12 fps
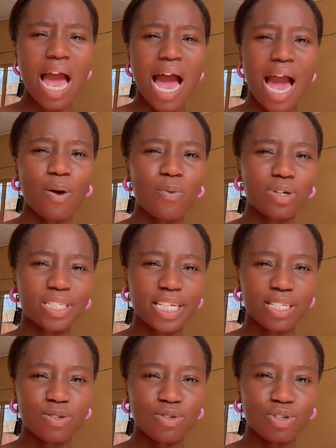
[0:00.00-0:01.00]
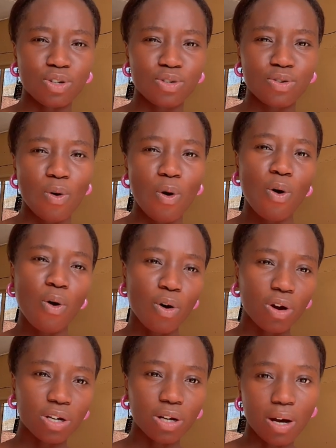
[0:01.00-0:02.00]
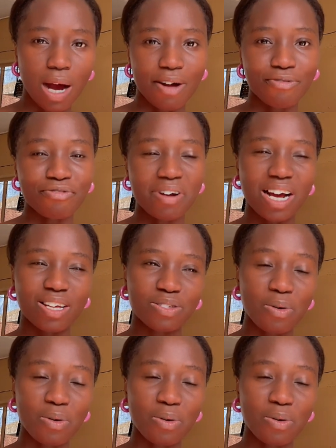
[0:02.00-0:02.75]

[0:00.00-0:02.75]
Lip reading: I wanted to just call and rant,